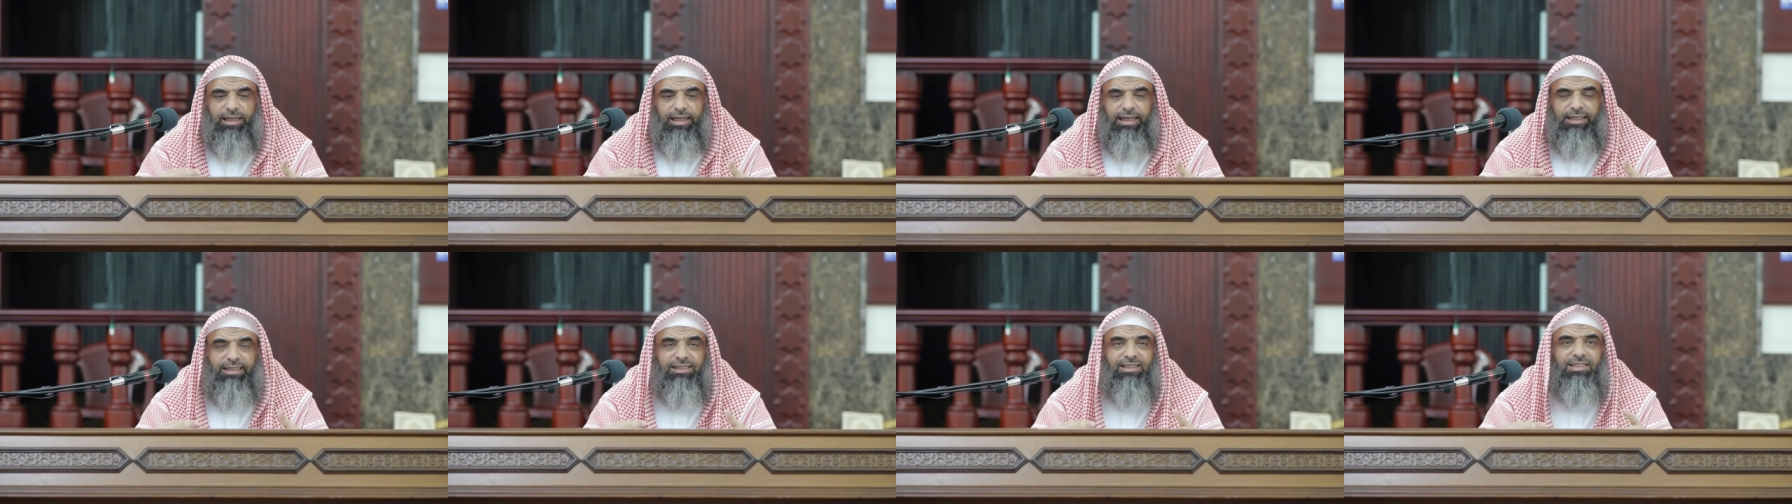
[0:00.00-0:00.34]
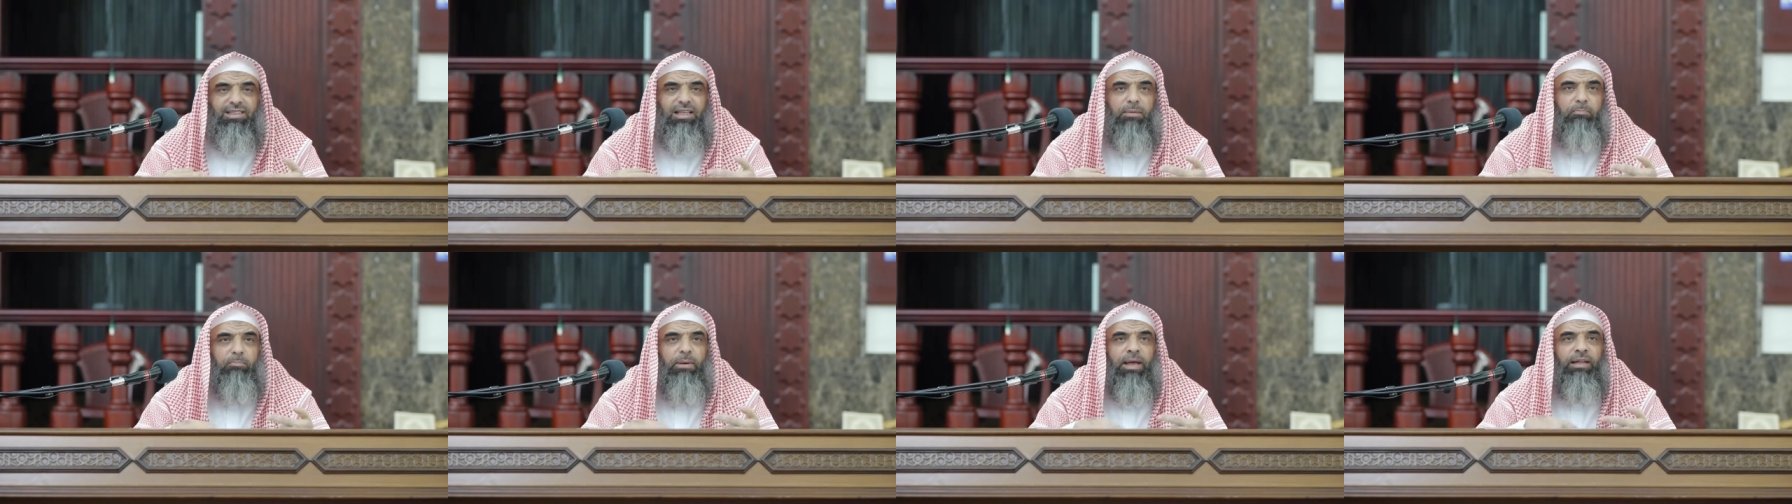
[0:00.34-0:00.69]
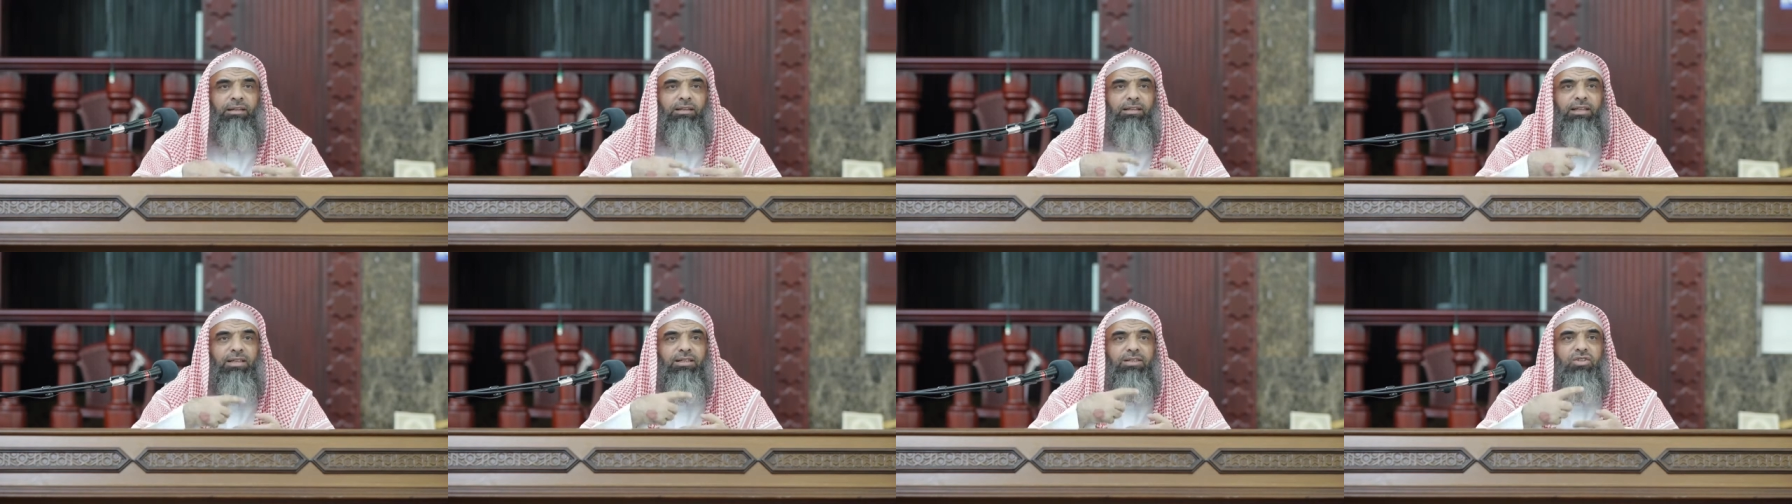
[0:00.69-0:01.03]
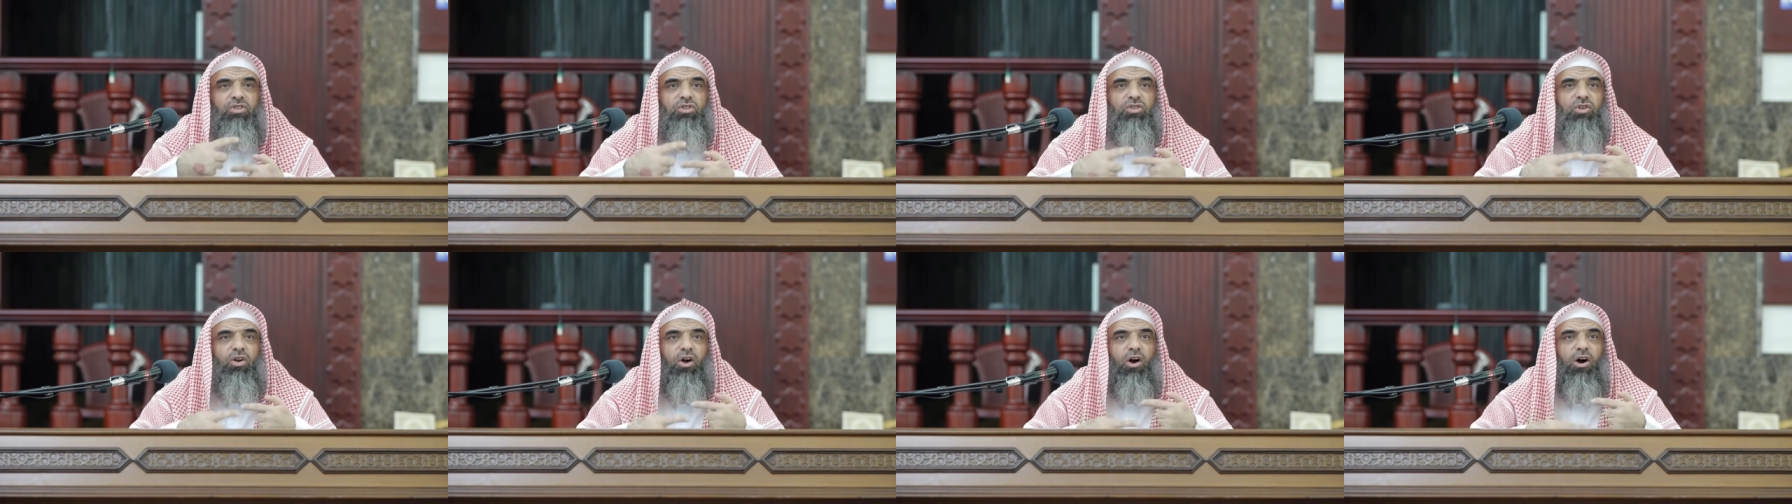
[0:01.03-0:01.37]
its
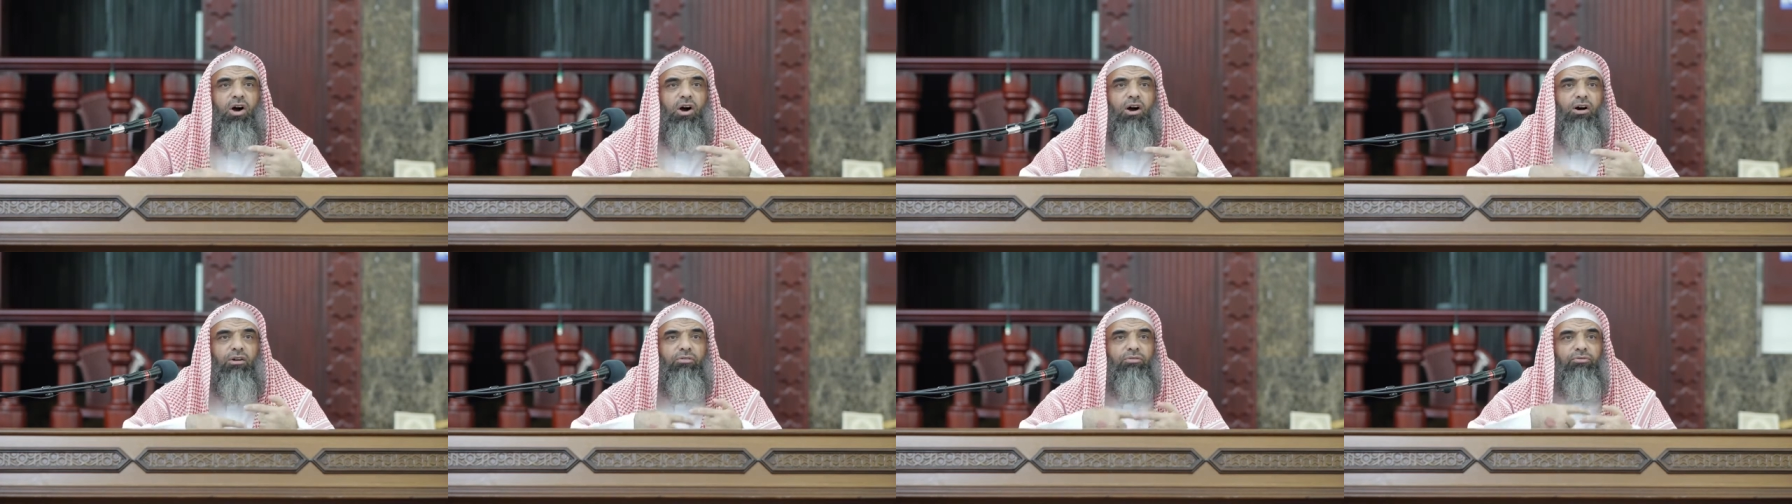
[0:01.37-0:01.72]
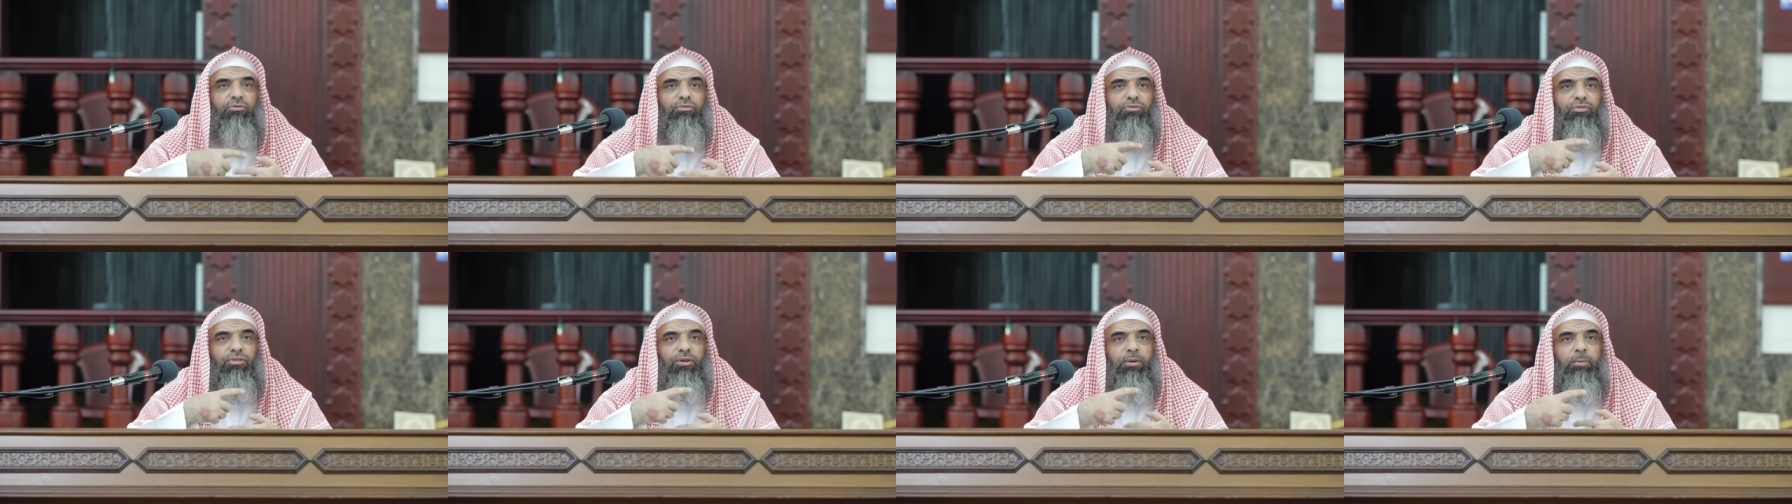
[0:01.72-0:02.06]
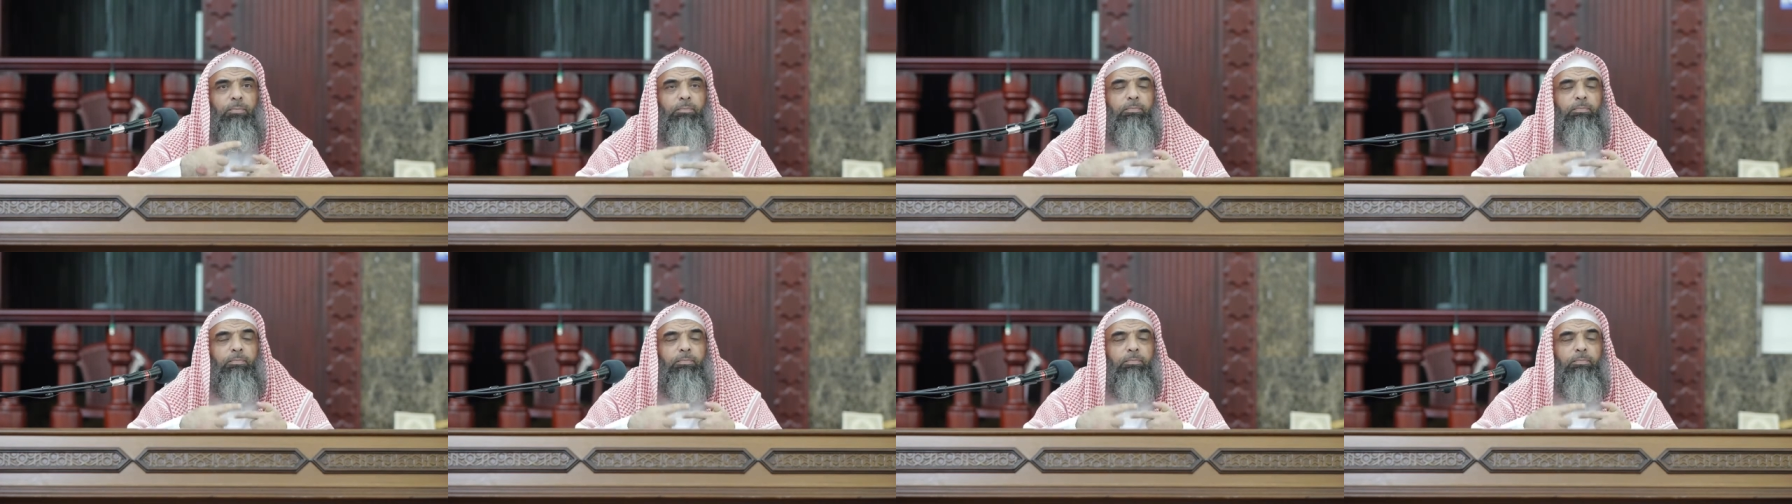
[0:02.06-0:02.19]
dependence of